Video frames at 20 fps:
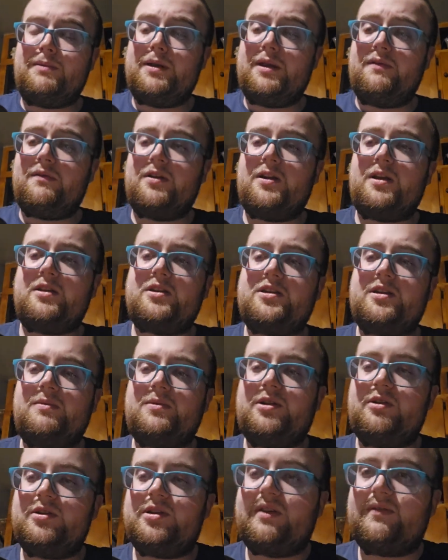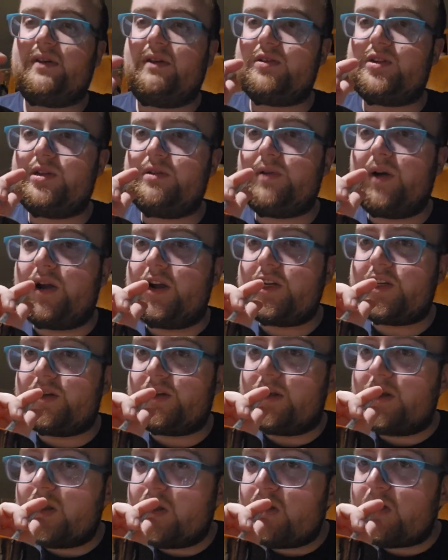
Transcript: I'm gonna give her another sip too to see if I was too harsh on